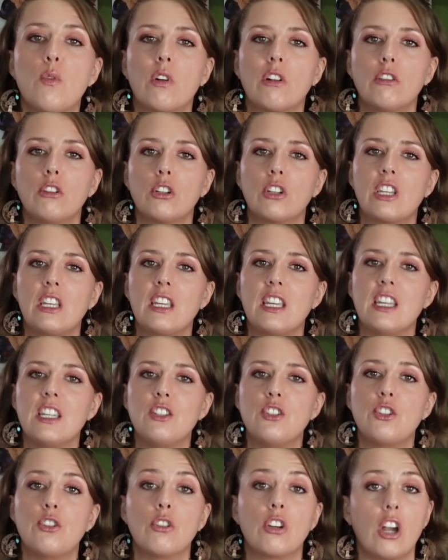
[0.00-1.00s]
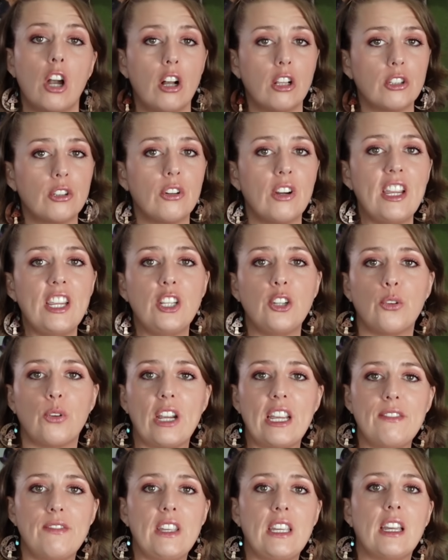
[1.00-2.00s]
are looking into color
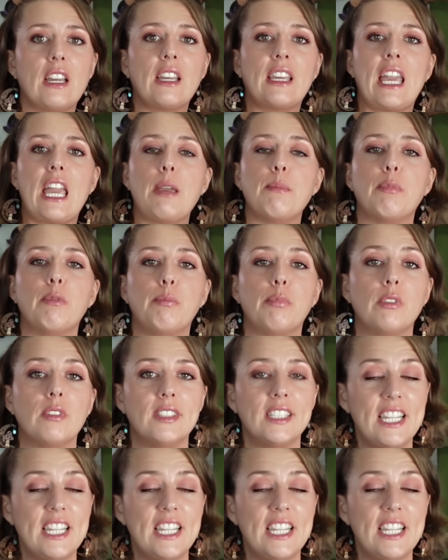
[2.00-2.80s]
engraving capable